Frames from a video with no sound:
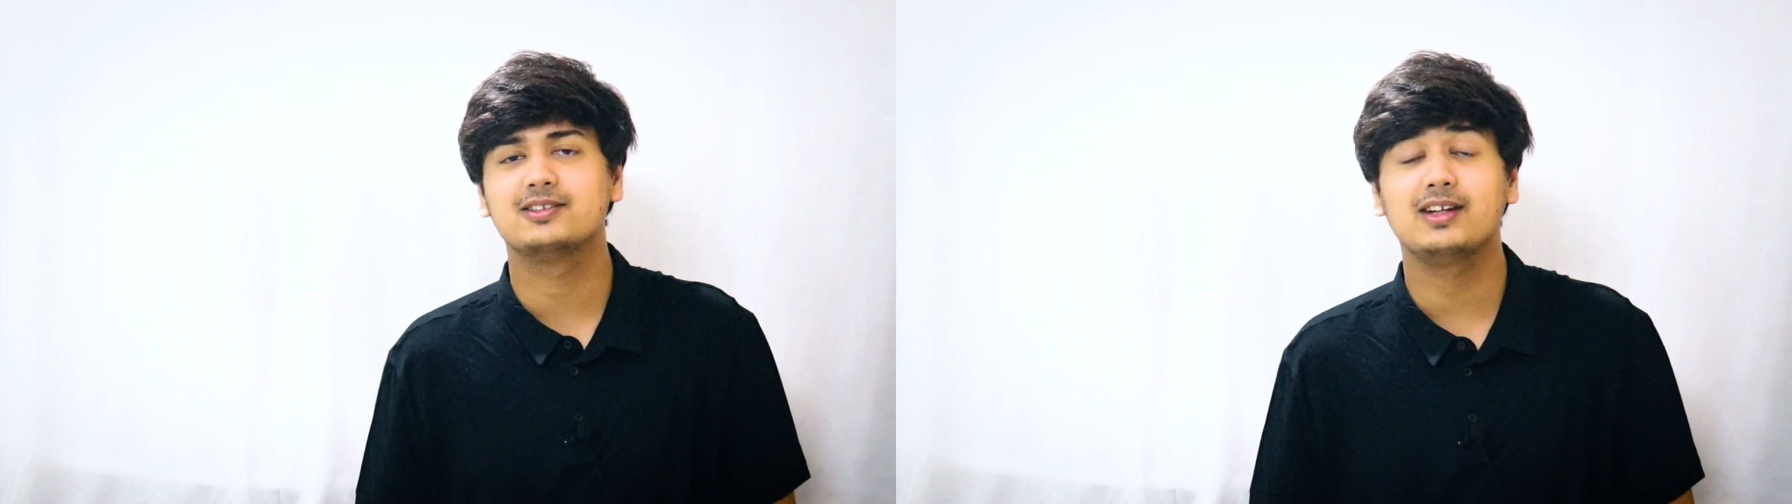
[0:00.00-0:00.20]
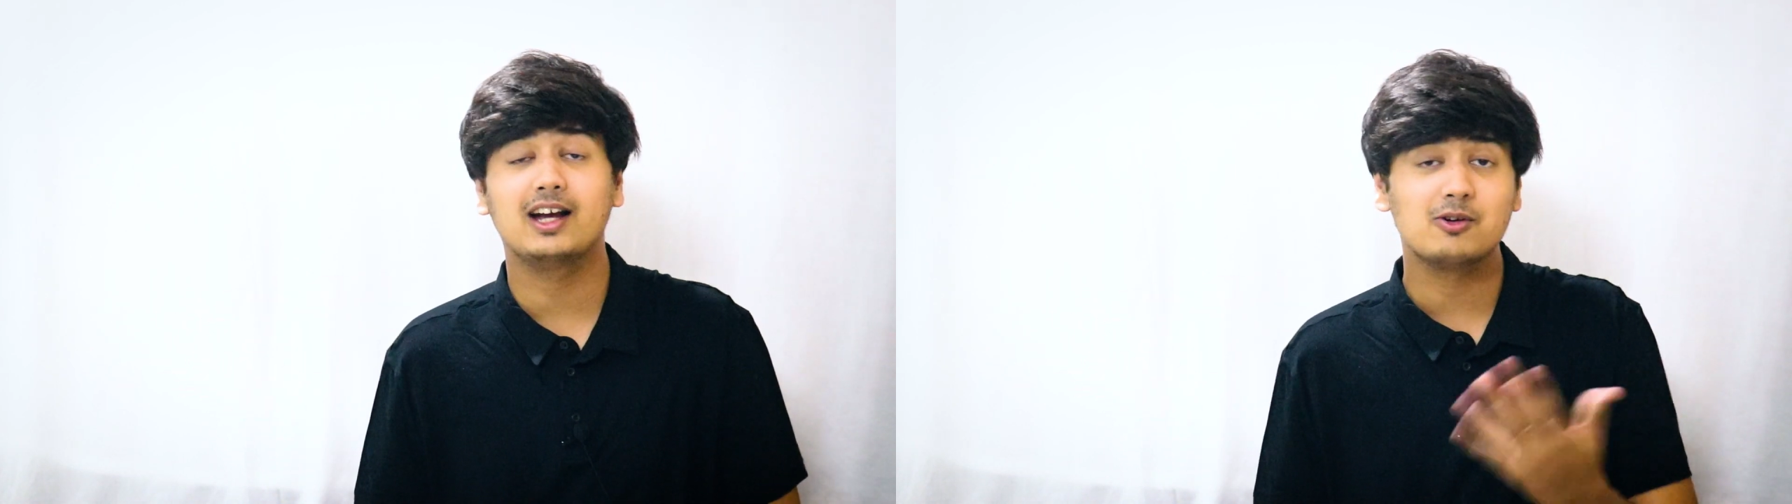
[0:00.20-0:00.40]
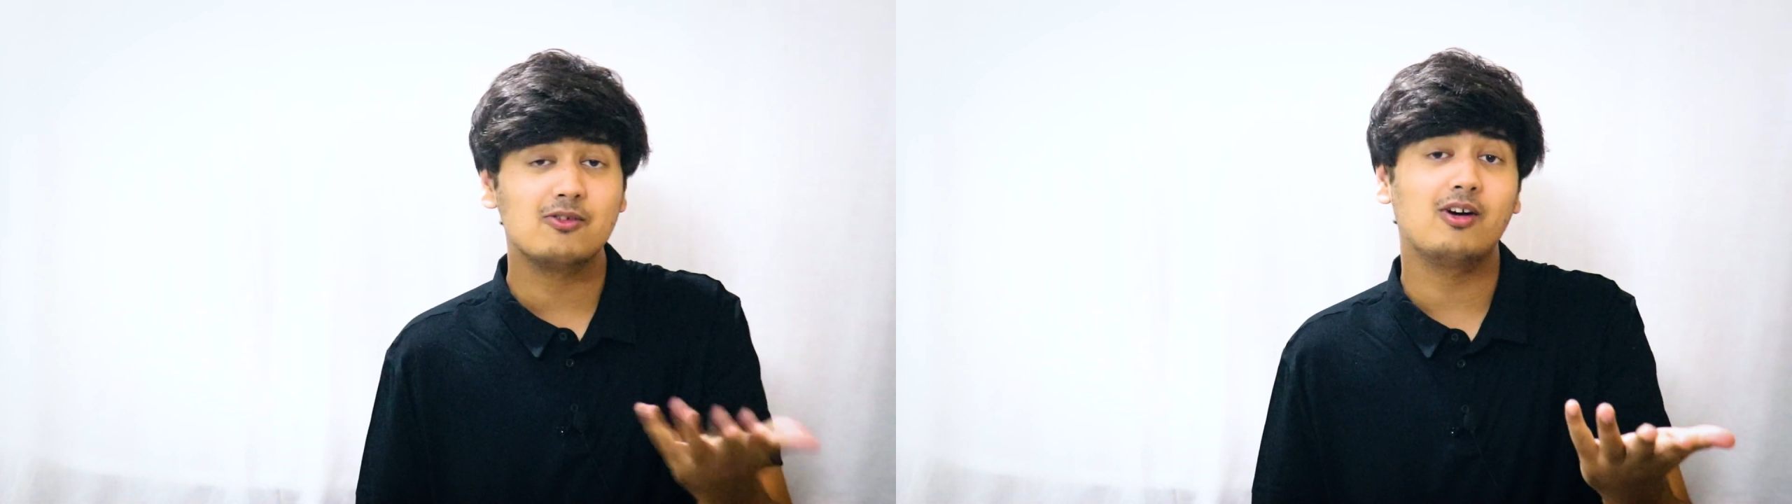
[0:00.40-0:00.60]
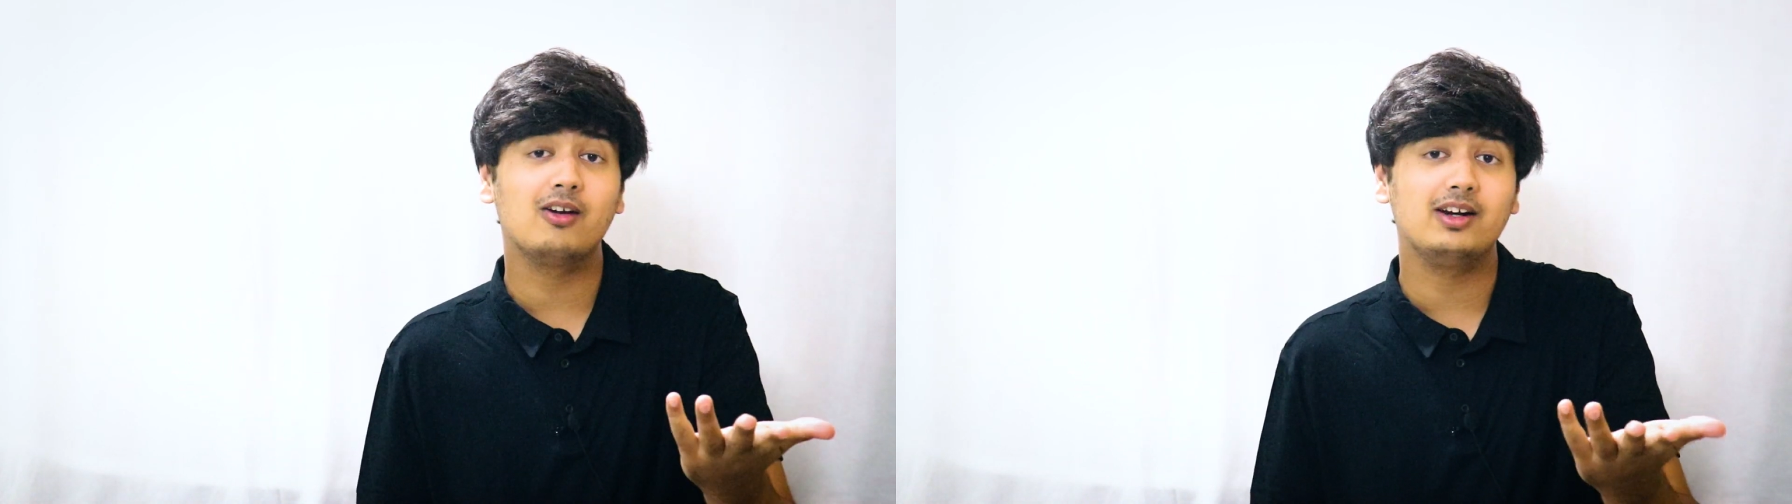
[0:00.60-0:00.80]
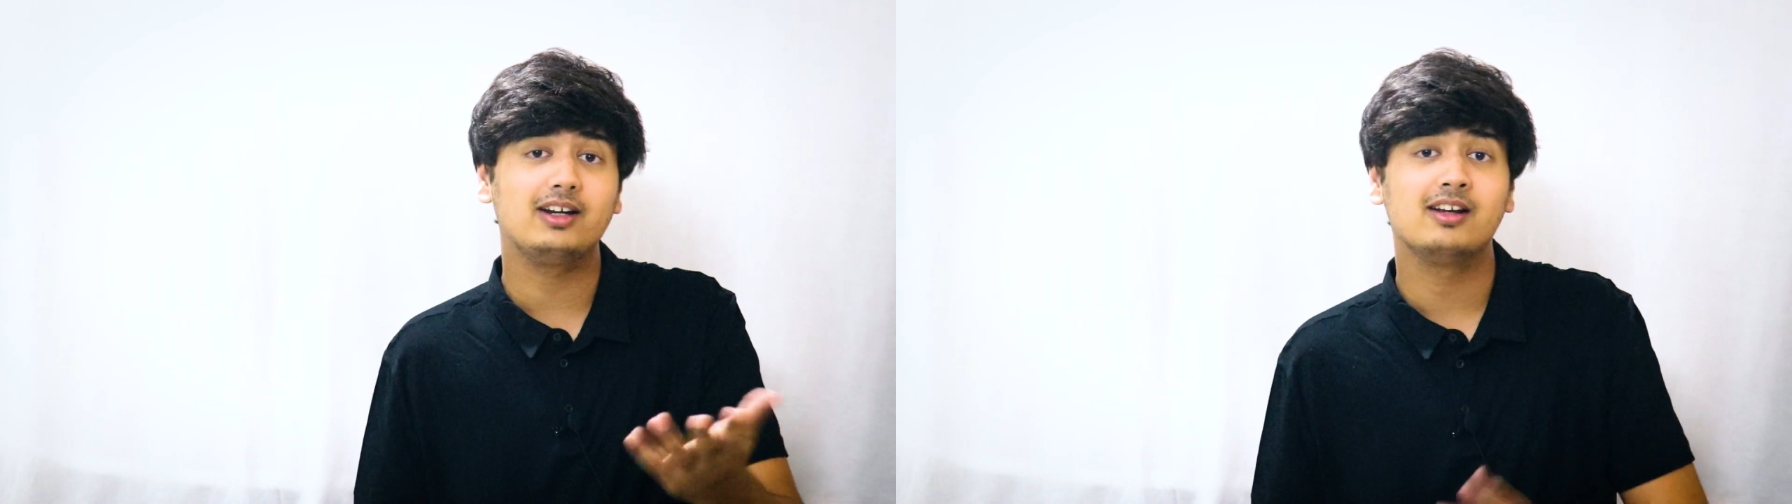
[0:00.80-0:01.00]
so yeah go
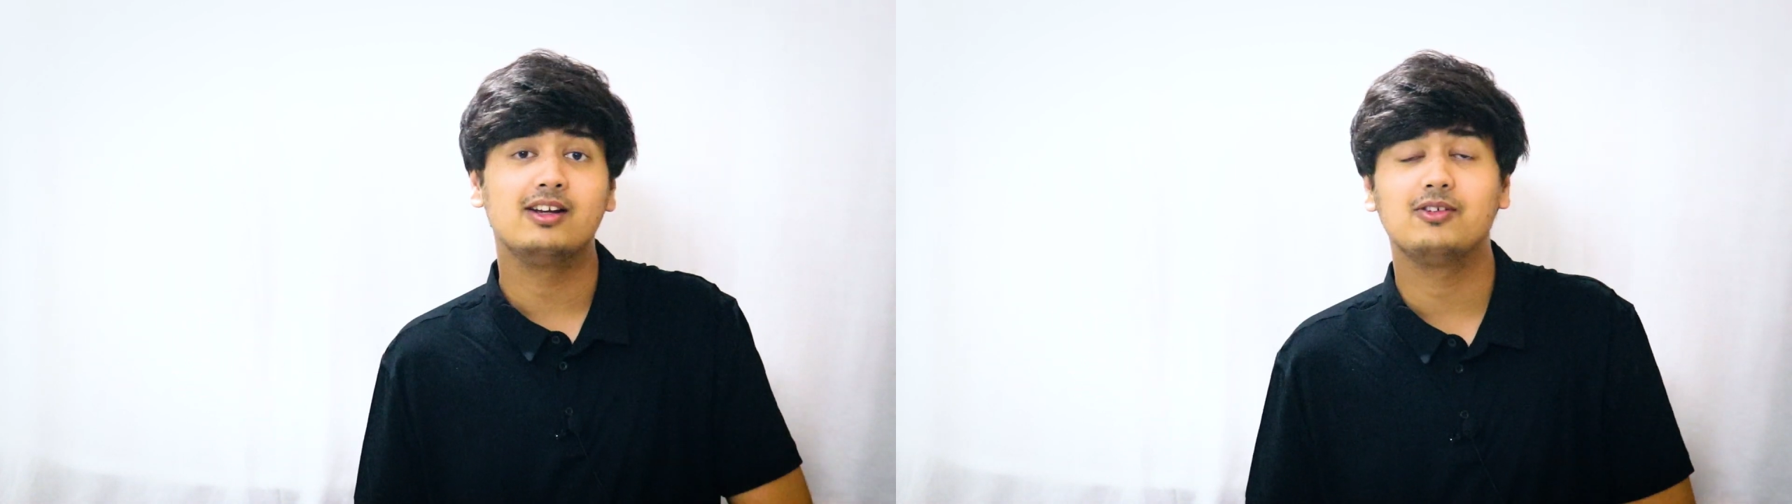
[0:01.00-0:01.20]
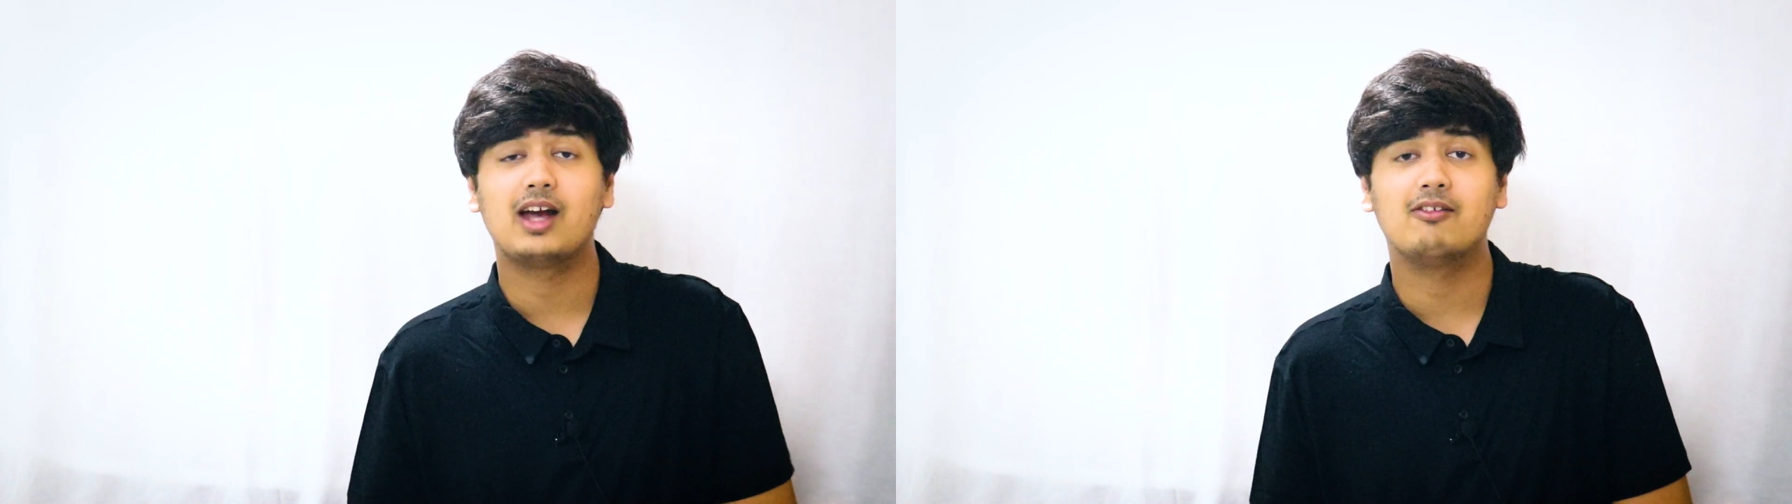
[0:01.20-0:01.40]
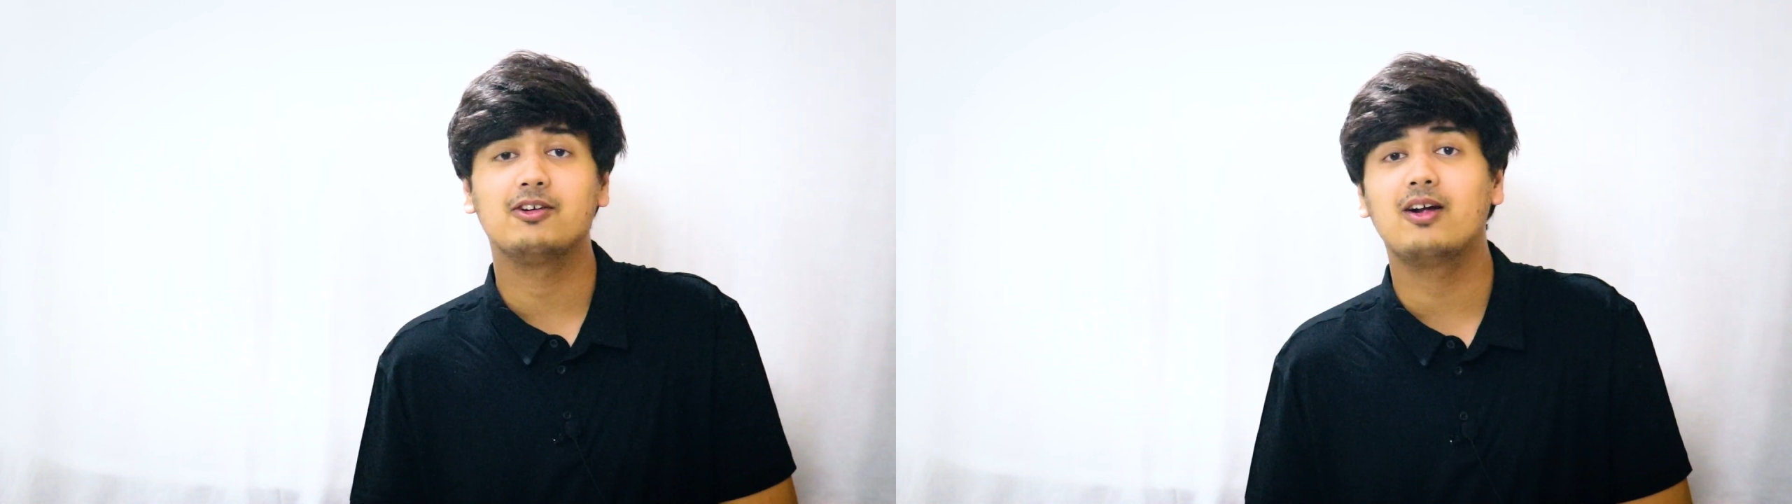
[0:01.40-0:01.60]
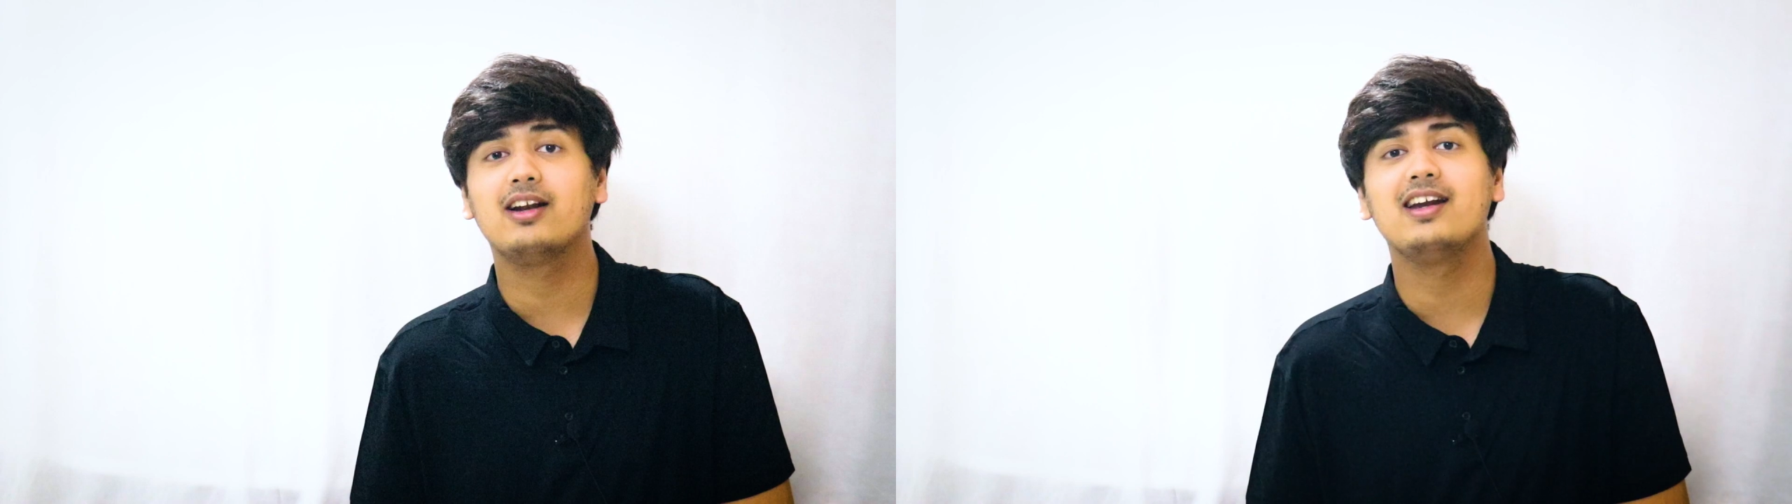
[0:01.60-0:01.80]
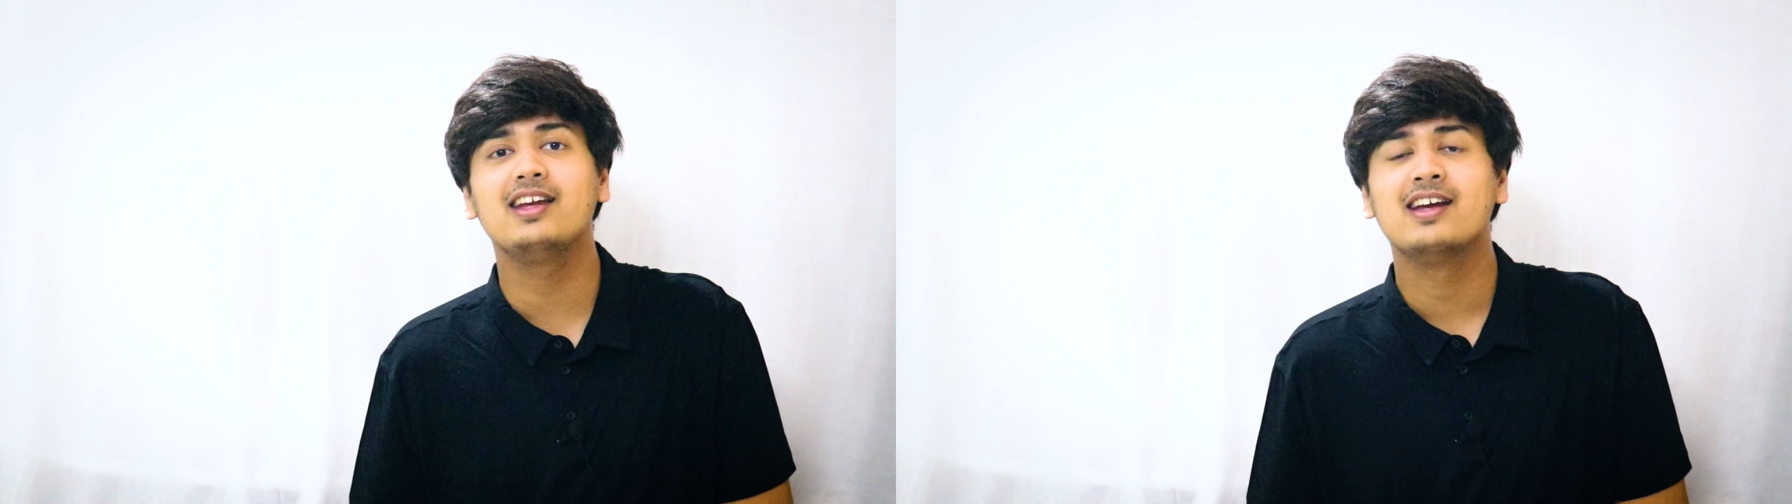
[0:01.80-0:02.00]
follow it if you haven't
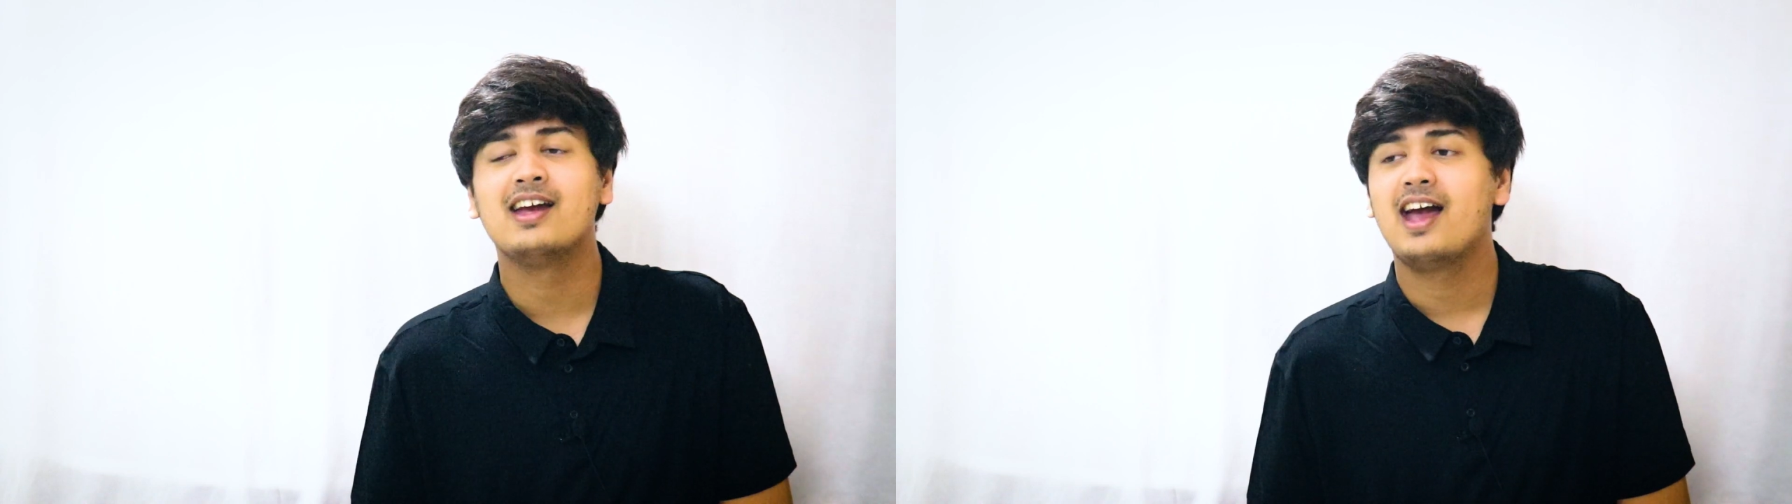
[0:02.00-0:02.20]
already